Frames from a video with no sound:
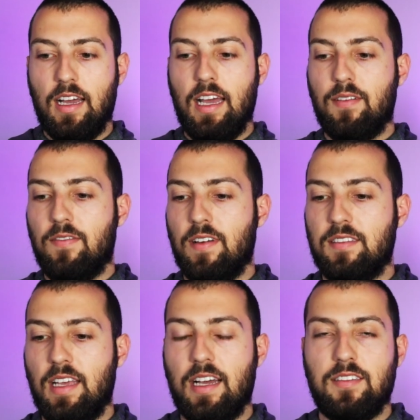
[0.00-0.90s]
I have a
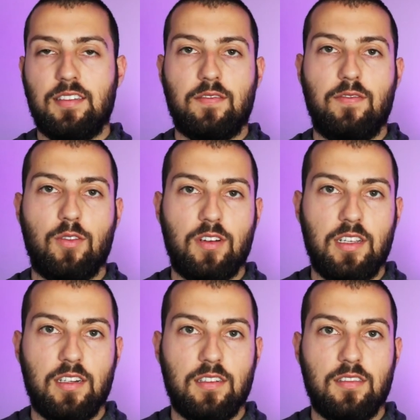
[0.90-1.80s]
fantastic four
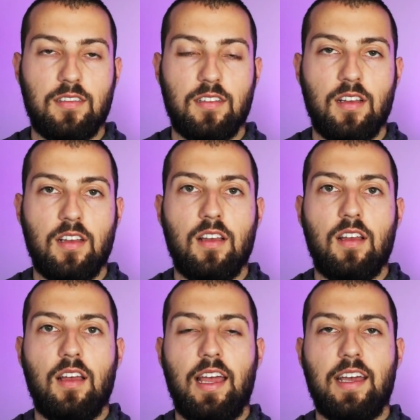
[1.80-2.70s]
years,
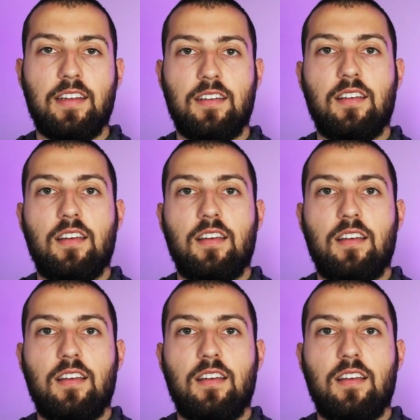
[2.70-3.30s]
and